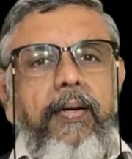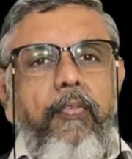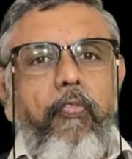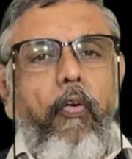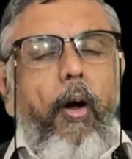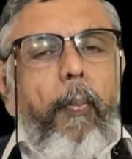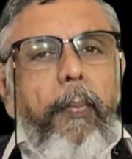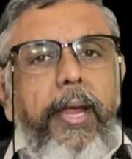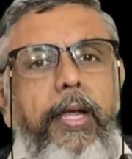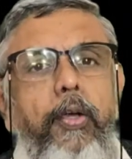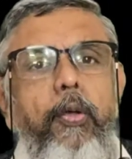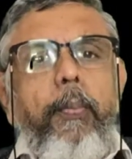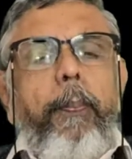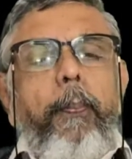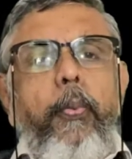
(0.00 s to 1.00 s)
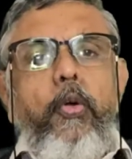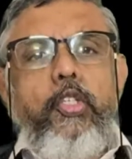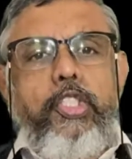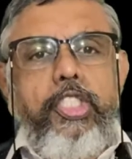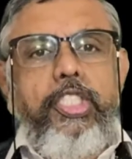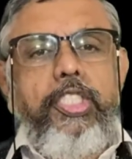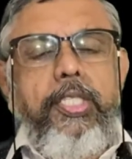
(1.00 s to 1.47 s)
for me to
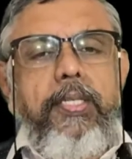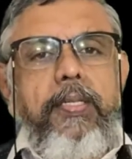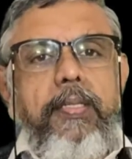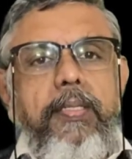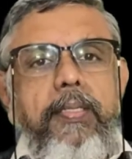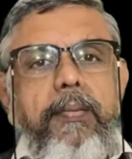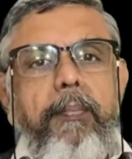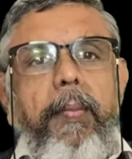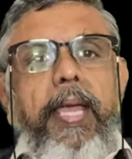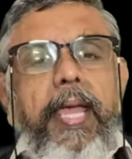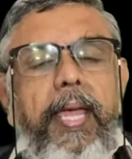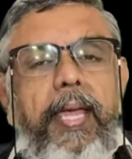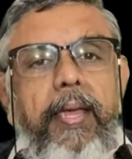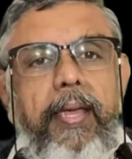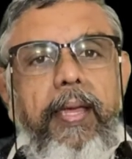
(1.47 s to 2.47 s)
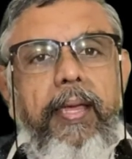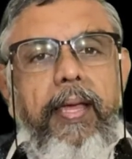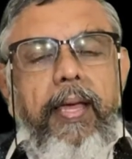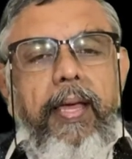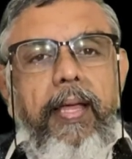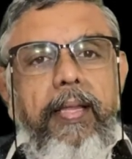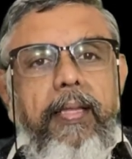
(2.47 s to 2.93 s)
push me
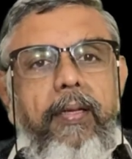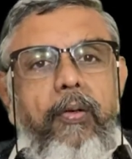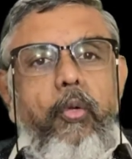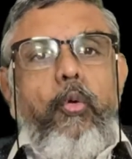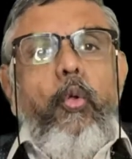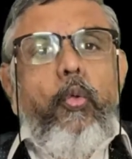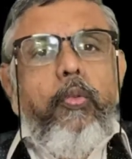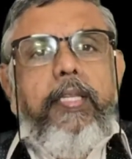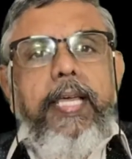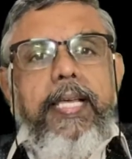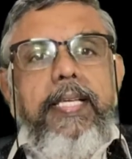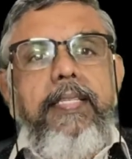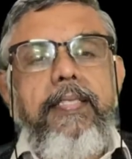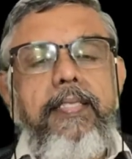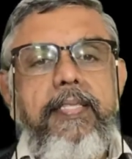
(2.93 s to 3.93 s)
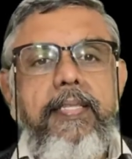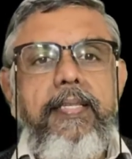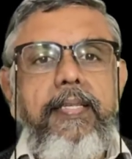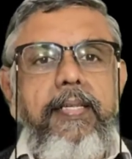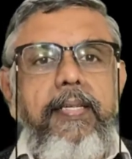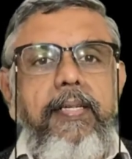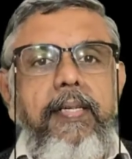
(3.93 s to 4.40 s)
to do things,
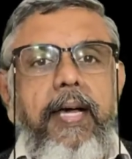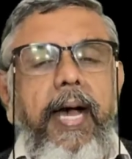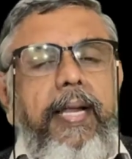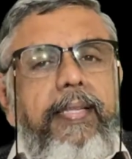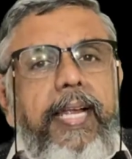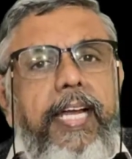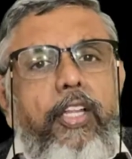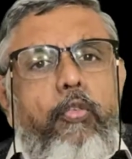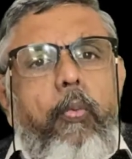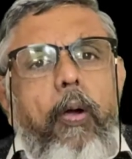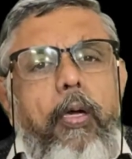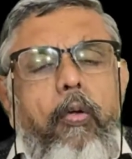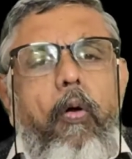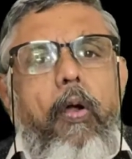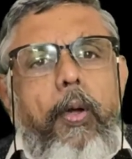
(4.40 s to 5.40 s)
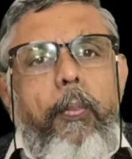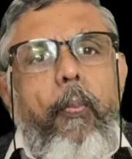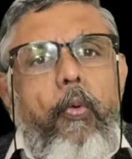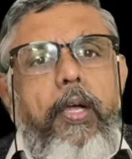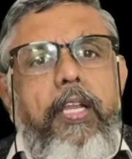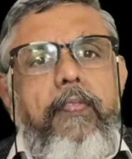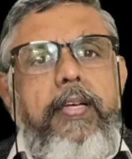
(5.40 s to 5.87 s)
and that is what called
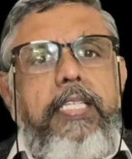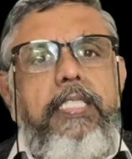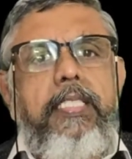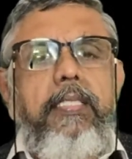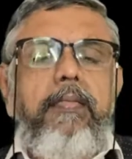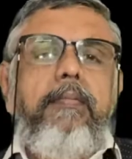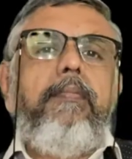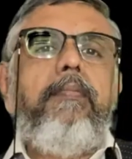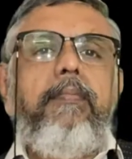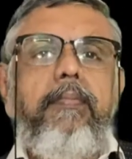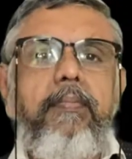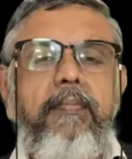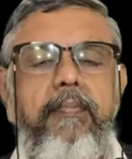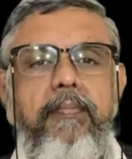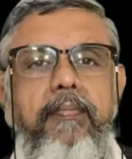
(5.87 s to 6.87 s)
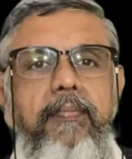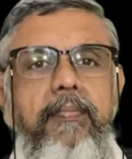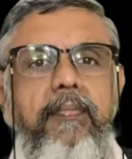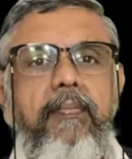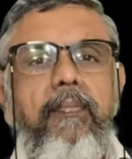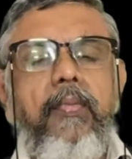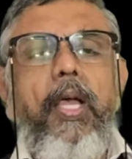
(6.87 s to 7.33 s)
motivation.
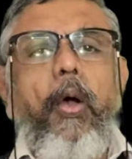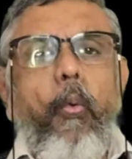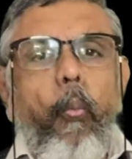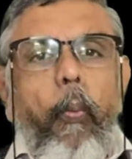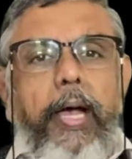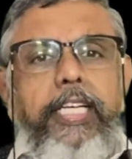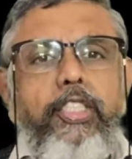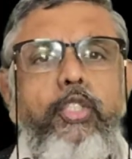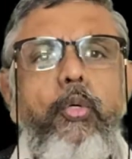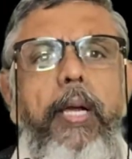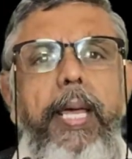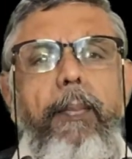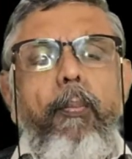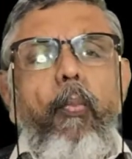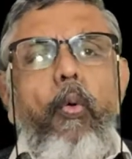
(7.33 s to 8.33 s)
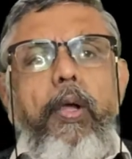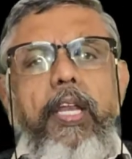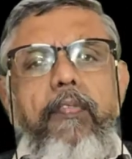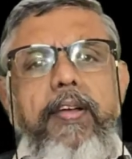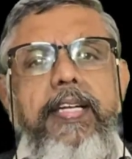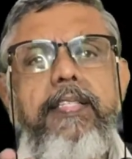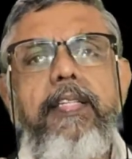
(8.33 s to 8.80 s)
Why should I
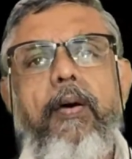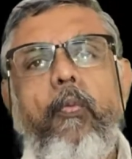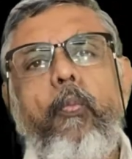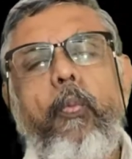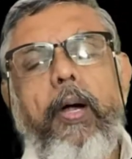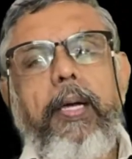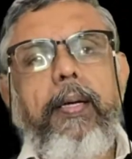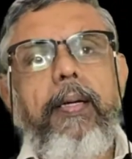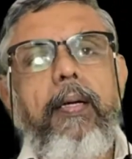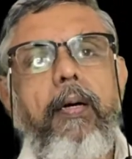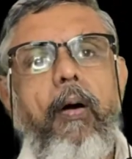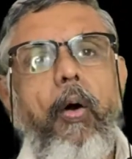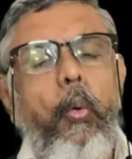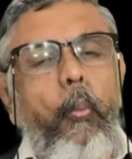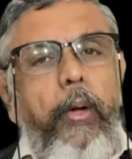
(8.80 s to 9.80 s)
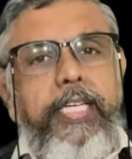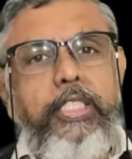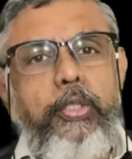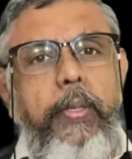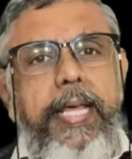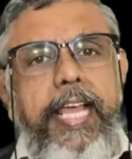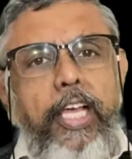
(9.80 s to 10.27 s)
motivate someone, or why
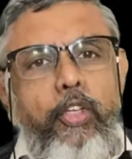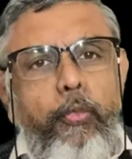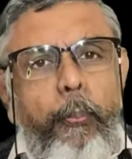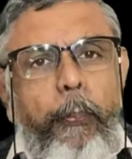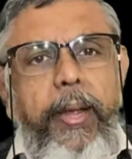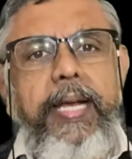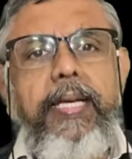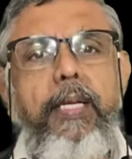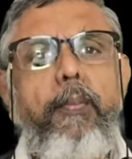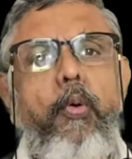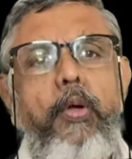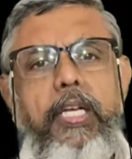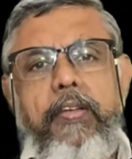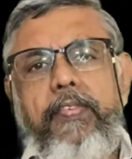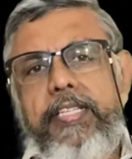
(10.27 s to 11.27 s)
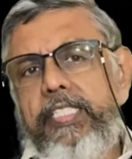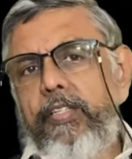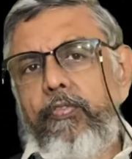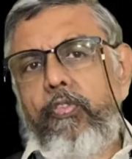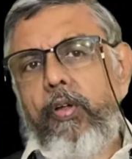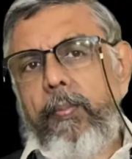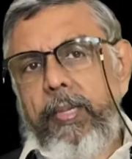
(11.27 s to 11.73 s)
should I expect a motivation
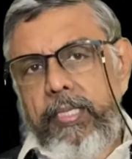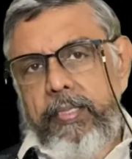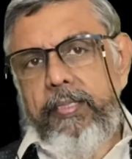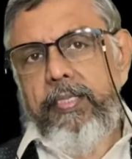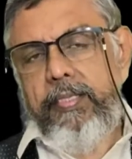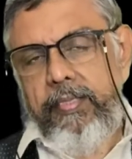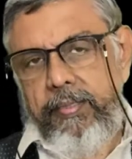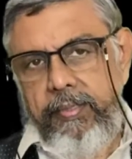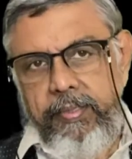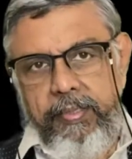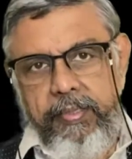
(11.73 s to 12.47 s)
from others?